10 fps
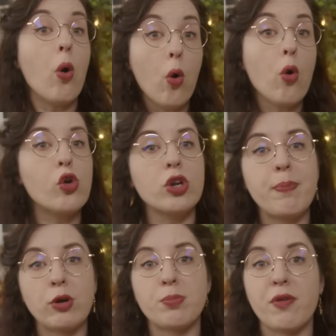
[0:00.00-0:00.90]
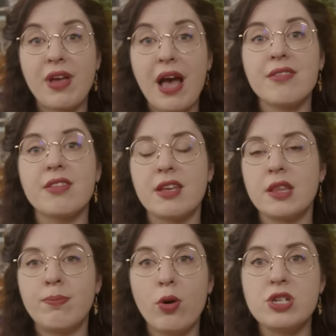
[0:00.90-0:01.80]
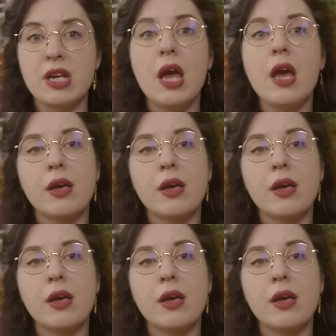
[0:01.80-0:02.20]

Or could a buildup of gases in the body